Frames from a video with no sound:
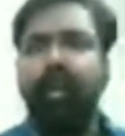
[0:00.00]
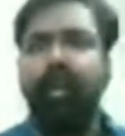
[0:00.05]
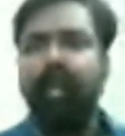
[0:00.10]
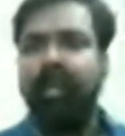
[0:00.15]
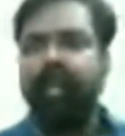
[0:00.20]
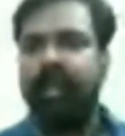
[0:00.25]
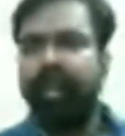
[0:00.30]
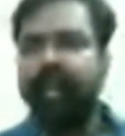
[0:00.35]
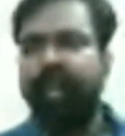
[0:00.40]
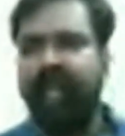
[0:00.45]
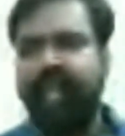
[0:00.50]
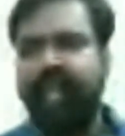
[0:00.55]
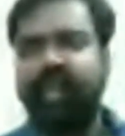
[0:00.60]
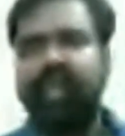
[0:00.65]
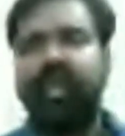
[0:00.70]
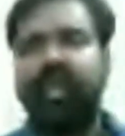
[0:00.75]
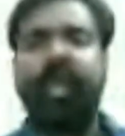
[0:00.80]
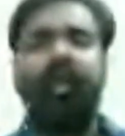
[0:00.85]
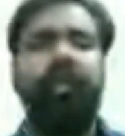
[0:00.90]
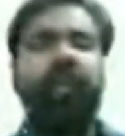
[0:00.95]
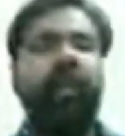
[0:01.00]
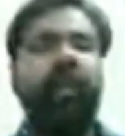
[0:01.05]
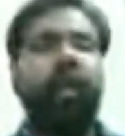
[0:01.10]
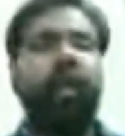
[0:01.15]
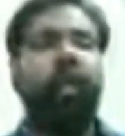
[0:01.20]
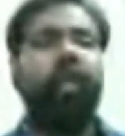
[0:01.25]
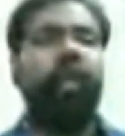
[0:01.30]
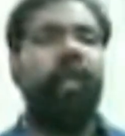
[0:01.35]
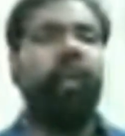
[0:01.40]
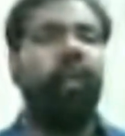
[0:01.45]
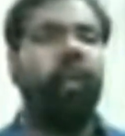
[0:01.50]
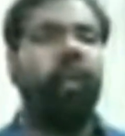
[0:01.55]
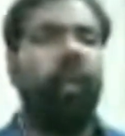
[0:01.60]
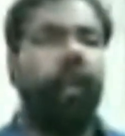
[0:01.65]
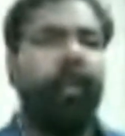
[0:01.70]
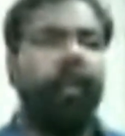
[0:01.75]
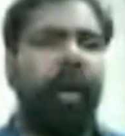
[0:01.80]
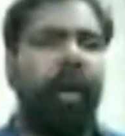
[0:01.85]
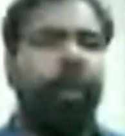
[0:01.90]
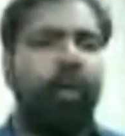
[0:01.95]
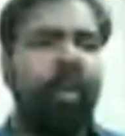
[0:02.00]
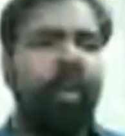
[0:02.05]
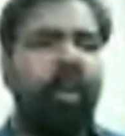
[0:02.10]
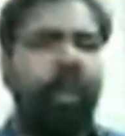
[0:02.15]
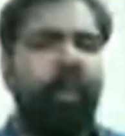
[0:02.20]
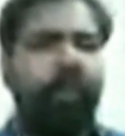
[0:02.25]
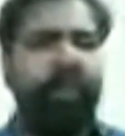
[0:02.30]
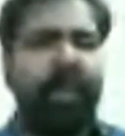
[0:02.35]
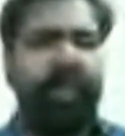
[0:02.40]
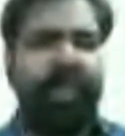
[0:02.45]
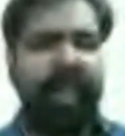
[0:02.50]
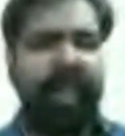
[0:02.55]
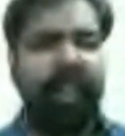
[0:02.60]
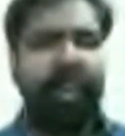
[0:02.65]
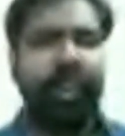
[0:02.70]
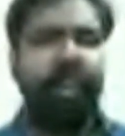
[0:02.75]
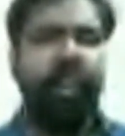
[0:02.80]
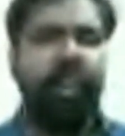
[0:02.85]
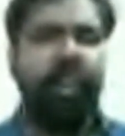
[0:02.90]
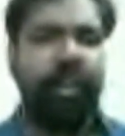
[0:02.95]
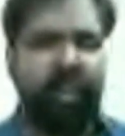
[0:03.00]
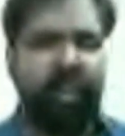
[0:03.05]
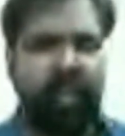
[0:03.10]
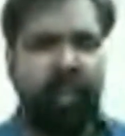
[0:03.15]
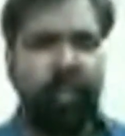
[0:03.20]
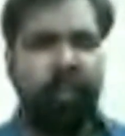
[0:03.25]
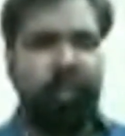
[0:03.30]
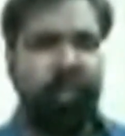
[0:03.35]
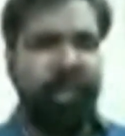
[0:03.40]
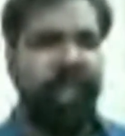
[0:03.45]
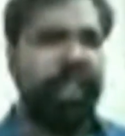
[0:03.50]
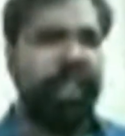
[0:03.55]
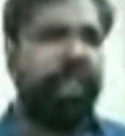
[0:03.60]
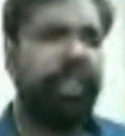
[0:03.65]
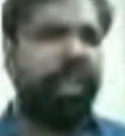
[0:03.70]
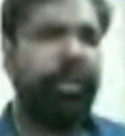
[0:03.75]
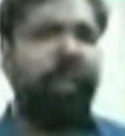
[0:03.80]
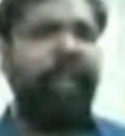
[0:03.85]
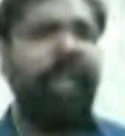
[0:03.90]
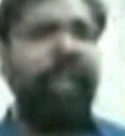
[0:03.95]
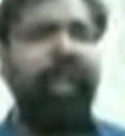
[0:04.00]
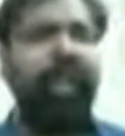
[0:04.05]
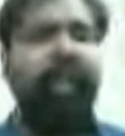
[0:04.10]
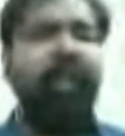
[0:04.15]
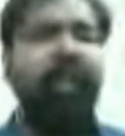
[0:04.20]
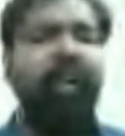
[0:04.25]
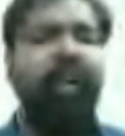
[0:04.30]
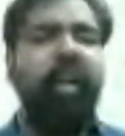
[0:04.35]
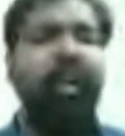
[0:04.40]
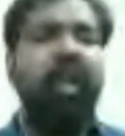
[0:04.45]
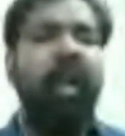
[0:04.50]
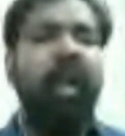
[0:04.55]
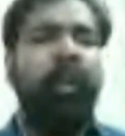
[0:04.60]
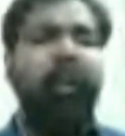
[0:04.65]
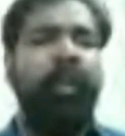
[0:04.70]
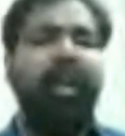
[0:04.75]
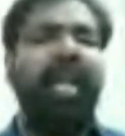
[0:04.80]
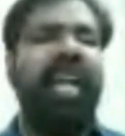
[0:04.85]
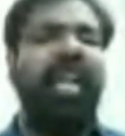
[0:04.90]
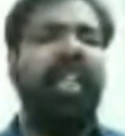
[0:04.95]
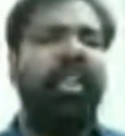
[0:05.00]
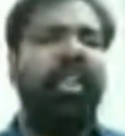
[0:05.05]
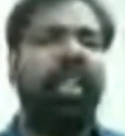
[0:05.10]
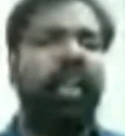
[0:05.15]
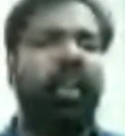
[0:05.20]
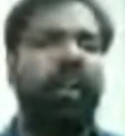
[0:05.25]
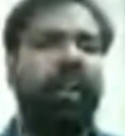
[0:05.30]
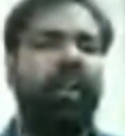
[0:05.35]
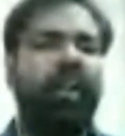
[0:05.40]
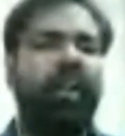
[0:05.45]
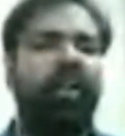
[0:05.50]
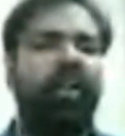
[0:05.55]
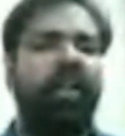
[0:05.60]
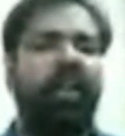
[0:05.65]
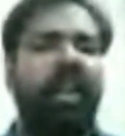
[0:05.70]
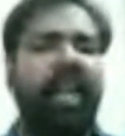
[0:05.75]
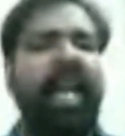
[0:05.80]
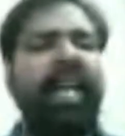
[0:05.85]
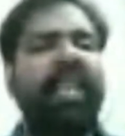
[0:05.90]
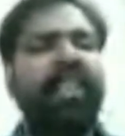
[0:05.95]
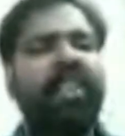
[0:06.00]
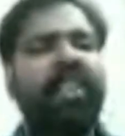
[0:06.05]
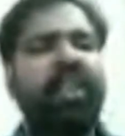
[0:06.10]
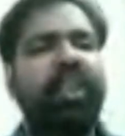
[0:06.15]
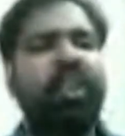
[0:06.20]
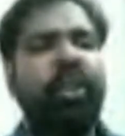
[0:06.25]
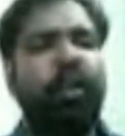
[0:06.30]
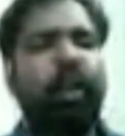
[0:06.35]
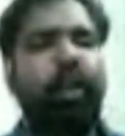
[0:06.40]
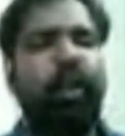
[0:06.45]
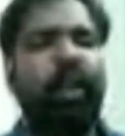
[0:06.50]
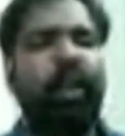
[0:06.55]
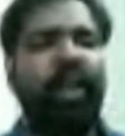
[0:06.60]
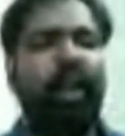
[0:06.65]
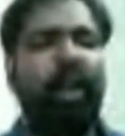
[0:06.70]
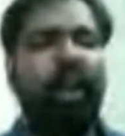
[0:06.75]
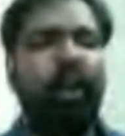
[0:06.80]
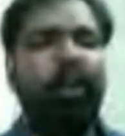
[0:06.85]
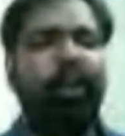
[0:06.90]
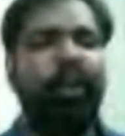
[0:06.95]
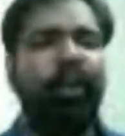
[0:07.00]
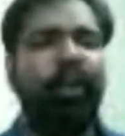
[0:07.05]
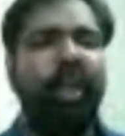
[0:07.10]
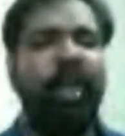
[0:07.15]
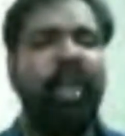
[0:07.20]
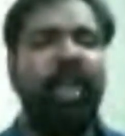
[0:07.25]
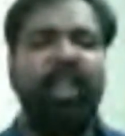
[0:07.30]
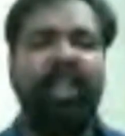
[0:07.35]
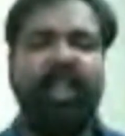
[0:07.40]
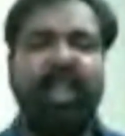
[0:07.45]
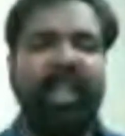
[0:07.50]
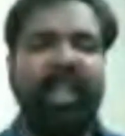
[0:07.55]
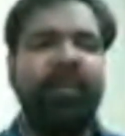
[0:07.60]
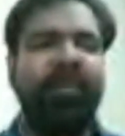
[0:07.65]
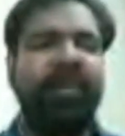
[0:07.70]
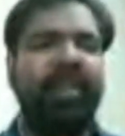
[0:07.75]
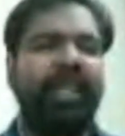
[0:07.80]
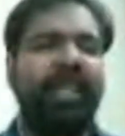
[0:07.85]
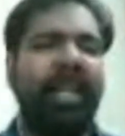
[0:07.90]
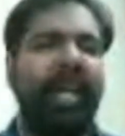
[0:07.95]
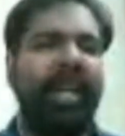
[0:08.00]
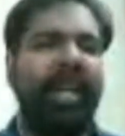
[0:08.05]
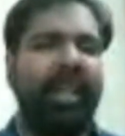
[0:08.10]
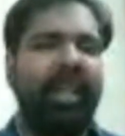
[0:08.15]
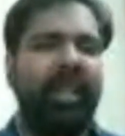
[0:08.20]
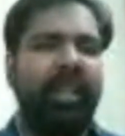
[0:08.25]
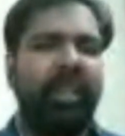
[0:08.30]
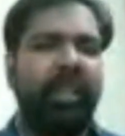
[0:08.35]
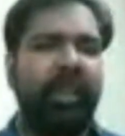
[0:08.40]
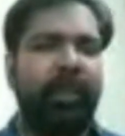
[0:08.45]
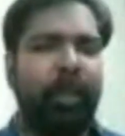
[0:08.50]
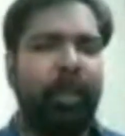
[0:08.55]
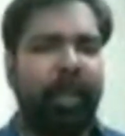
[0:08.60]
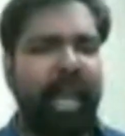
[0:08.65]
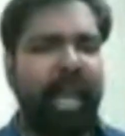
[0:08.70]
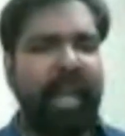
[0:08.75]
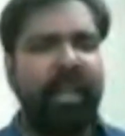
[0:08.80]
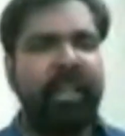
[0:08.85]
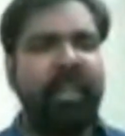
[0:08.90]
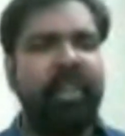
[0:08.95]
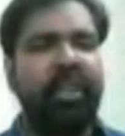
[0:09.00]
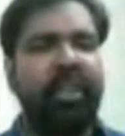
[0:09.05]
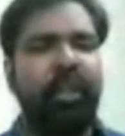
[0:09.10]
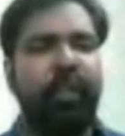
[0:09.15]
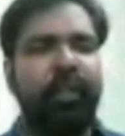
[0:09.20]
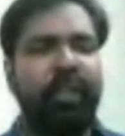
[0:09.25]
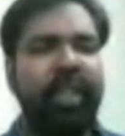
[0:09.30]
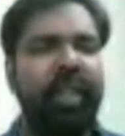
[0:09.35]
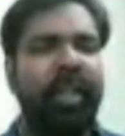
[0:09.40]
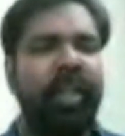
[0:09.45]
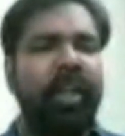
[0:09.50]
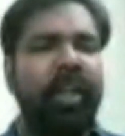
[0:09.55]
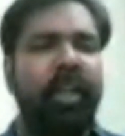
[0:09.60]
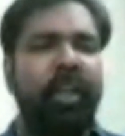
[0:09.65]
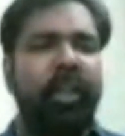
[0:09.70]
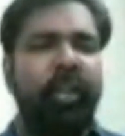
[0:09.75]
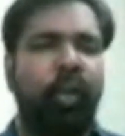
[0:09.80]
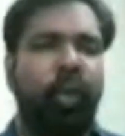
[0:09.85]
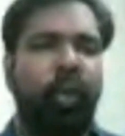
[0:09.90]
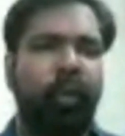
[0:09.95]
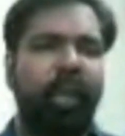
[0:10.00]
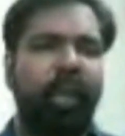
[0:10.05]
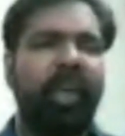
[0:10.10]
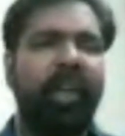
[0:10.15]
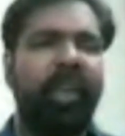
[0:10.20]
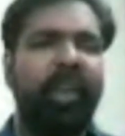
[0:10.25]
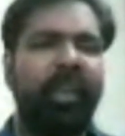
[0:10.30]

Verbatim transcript: nonetheless, let me talk to you about Midnight Children in a, in a jiffy. Midnight Children tracks the story of Salim Sinai, the protagonist of the novel.